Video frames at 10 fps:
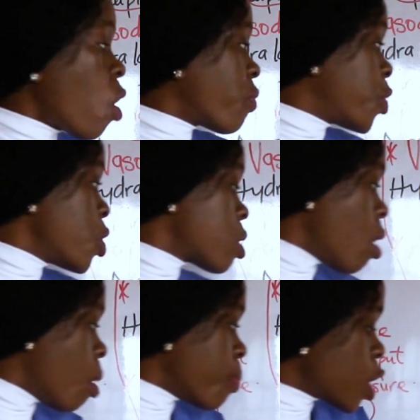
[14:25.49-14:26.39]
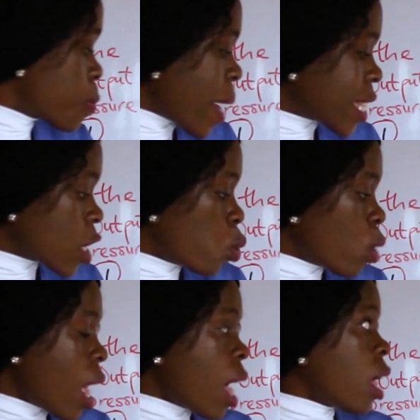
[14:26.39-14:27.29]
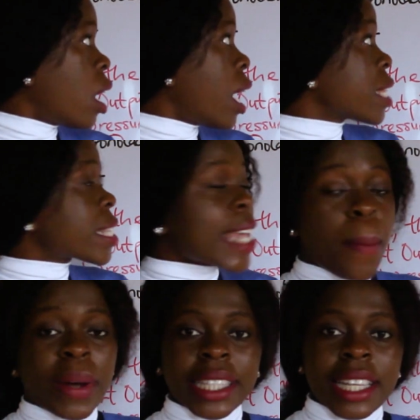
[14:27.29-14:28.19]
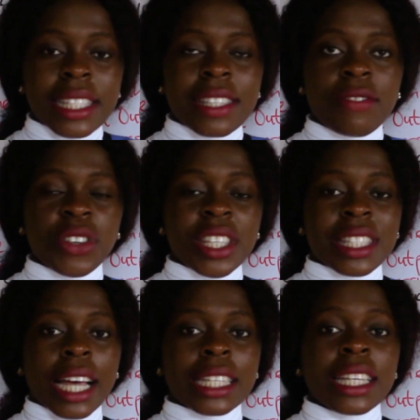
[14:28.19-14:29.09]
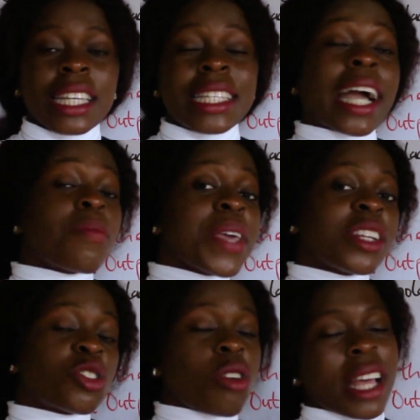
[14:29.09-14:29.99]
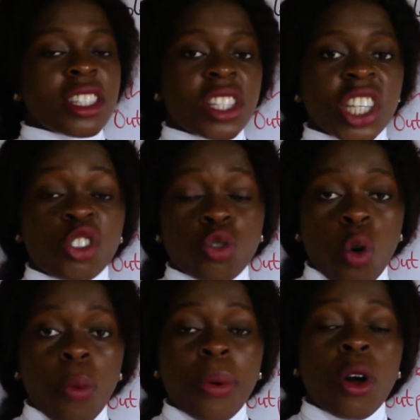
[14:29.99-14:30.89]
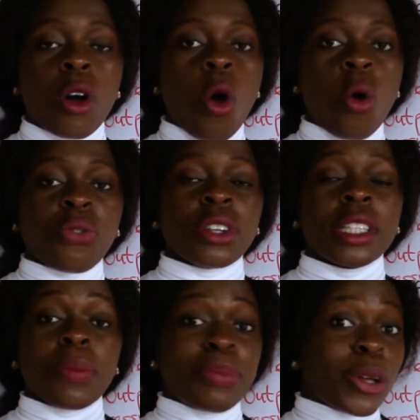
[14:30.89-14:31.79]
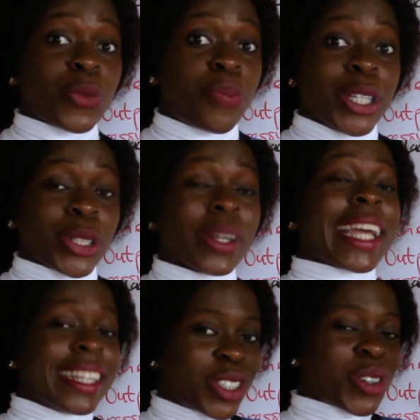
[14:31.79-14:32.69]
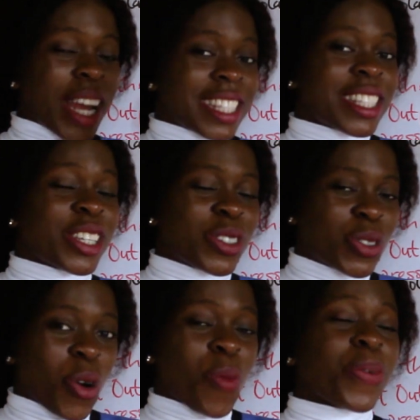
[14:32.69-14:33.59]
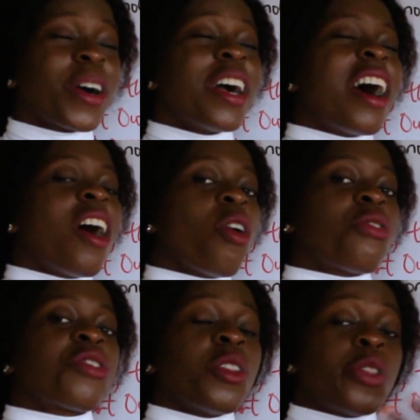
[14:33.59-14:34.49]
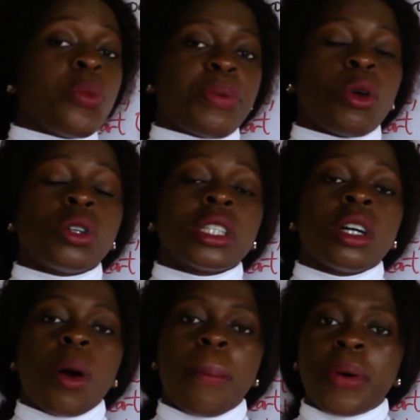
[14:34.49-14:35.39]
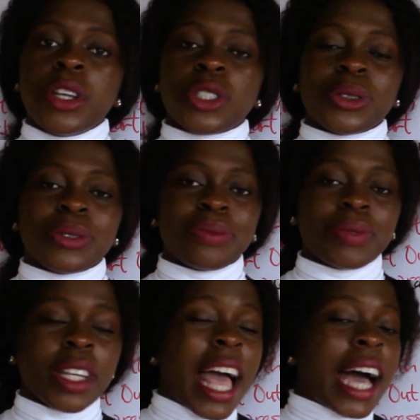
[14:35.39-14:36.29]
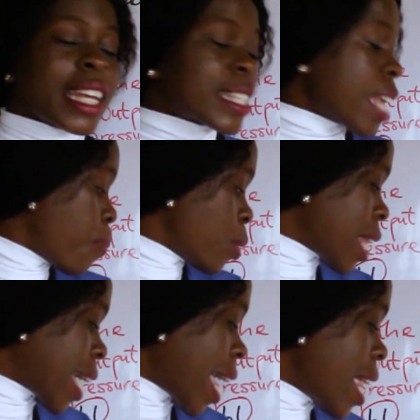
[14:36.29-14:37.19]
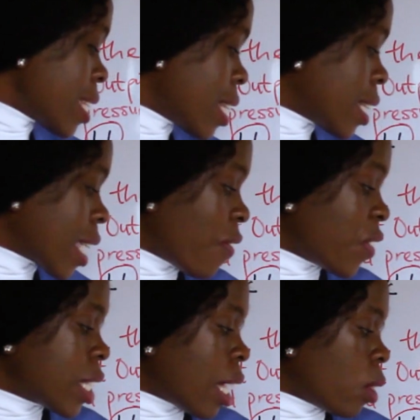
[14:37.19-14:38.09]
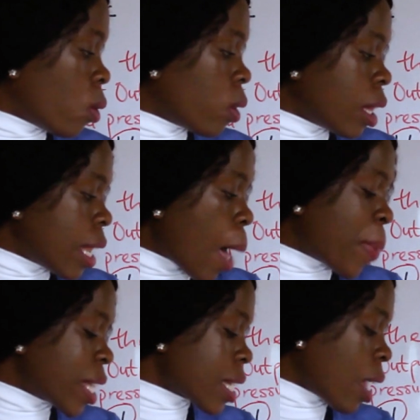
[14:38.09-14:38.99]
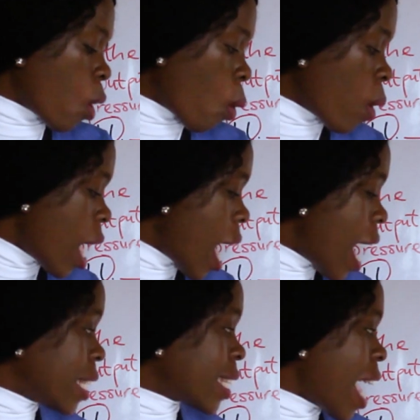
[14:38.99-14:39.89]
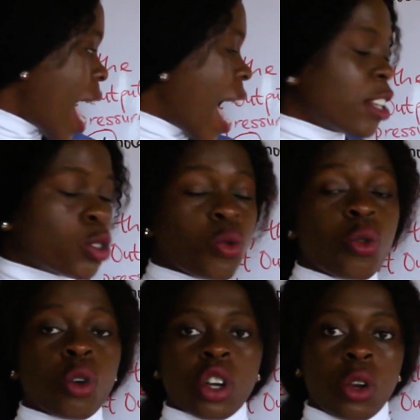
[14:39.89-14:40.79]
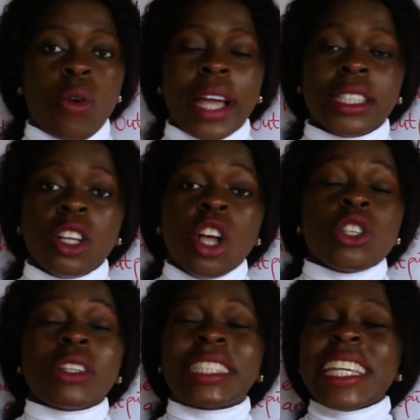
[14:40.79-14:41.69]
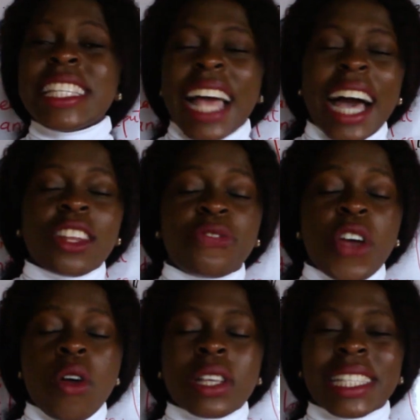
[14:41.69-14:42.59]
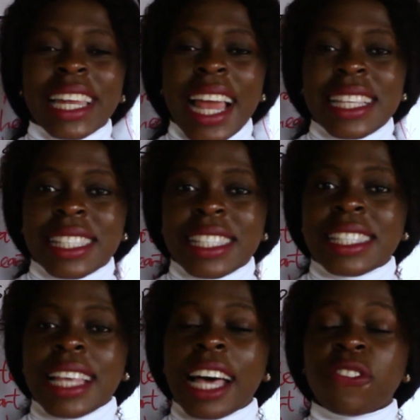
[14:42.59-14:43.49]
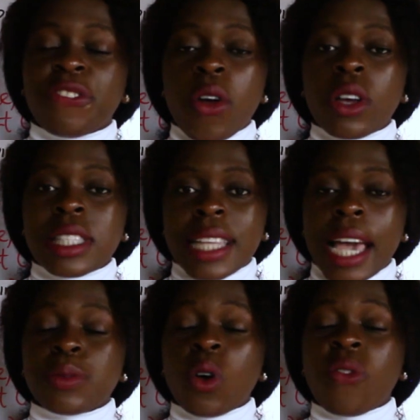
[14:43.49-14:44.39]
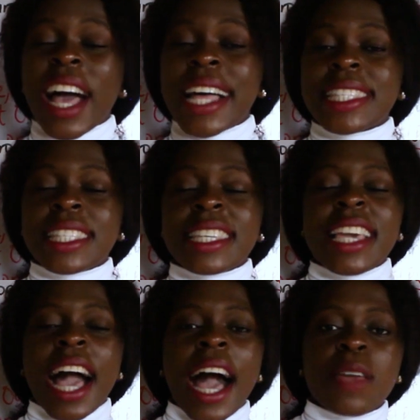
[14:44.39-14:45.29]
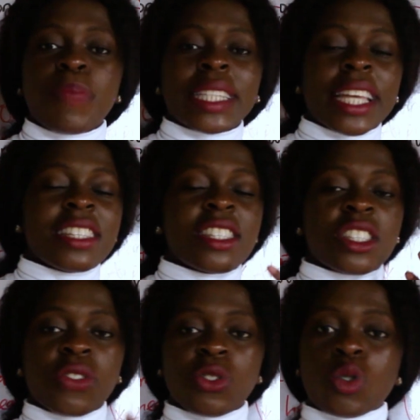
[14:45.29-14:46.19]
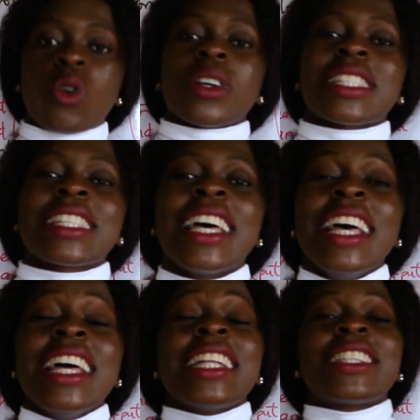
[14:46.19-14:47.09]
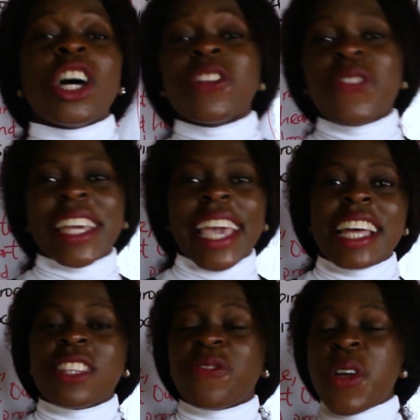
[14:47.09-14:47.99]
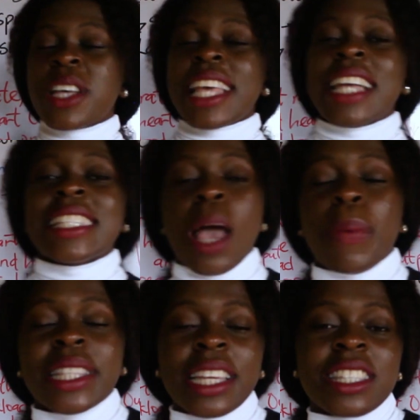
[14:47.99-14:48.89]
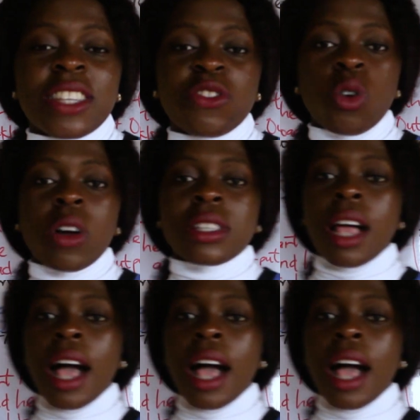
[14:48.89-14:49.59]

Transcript: Of this this particular antihypertensive is that there can be a drastic drop of the blood pressure, like a drastic drop of the blood pressure. And examples, like I earlier said, carvedilol, labetalol, and hydrochloride. So these are the various classes and various types of antihypertensive drugs. Don't forget, the various antihypertensive drugs